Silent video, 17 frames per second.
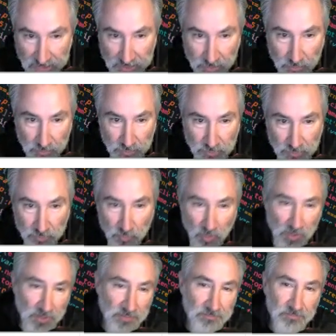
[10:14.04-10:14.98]
equals
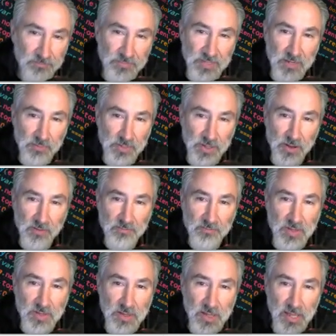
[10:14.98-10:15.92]
1. There we go.
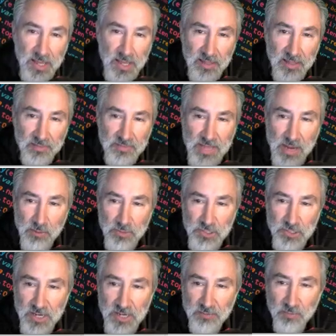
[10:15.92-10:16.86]
And now we
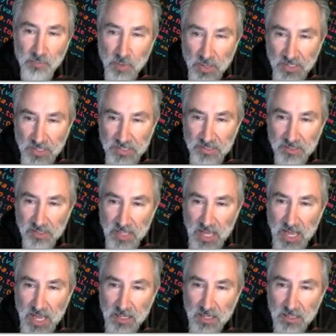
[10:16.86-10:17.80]
should have a running
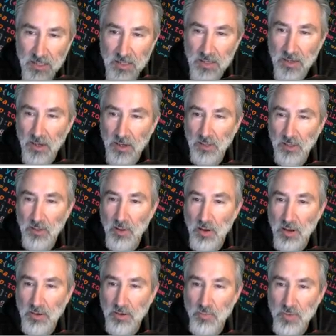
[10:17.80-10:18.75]
clock
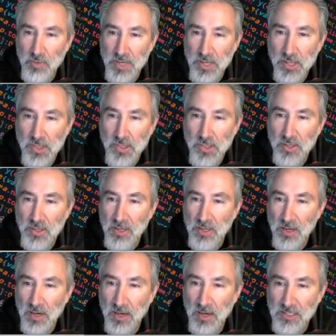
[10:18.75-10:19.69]
along with
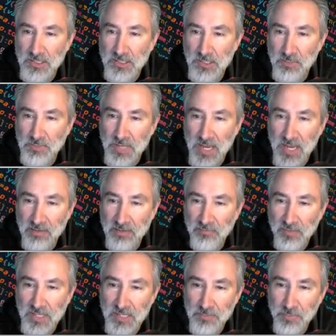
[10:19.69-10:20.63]
some kind
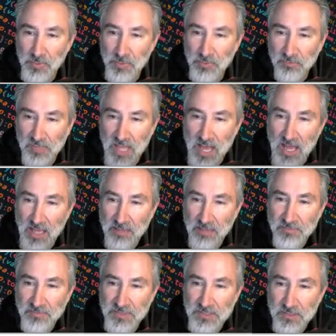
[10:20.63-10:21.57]
of keeper of
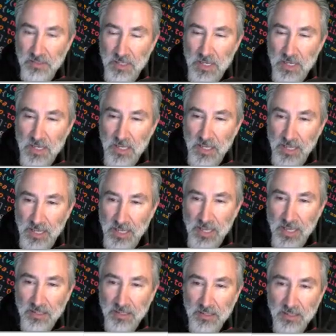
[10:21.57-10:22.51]
lives.
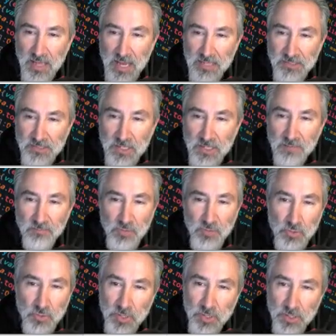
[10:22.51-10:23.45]
And guys,
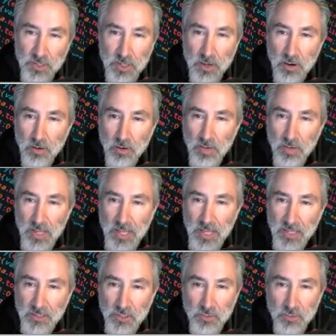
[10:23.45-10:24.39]
you can go
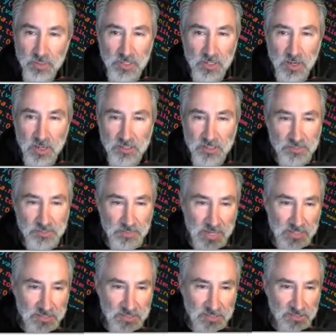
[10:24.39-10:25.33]
and you can
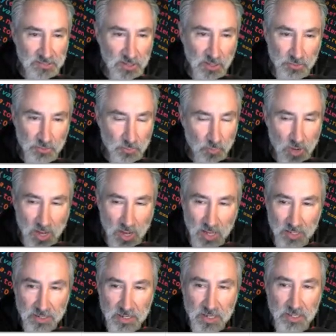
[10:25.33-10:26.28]
customize this all you
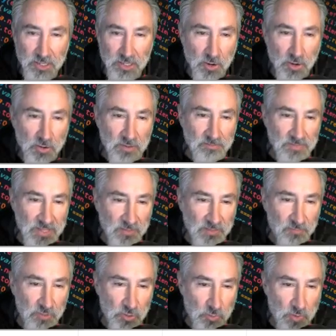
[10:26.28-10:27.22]
want. You know,
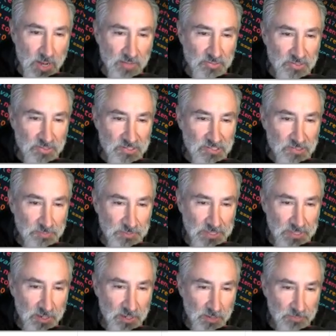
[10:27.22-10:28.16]
if you want the
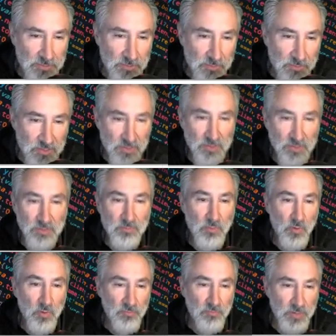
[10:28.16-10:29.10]
speed up to occur
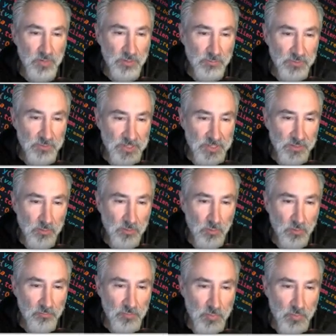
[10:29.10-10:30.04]
more frequently,
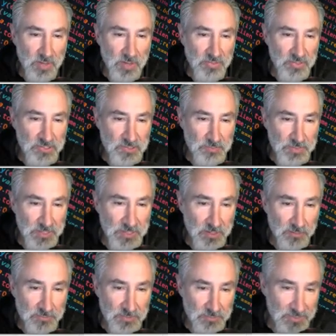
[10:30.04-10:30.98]
or if you want the speed
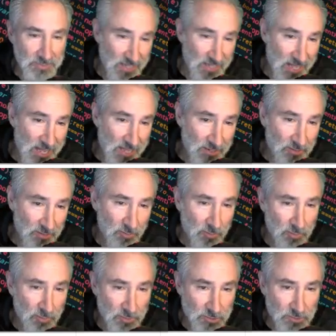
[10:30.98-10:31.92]
up to be a higher
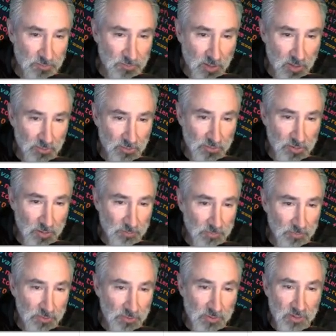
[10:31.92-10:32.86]
or a smaller
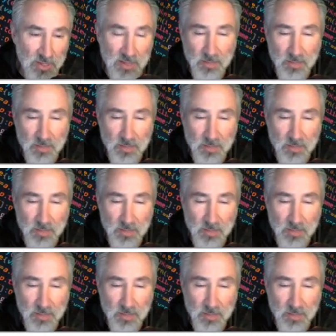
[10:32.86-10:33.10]
number,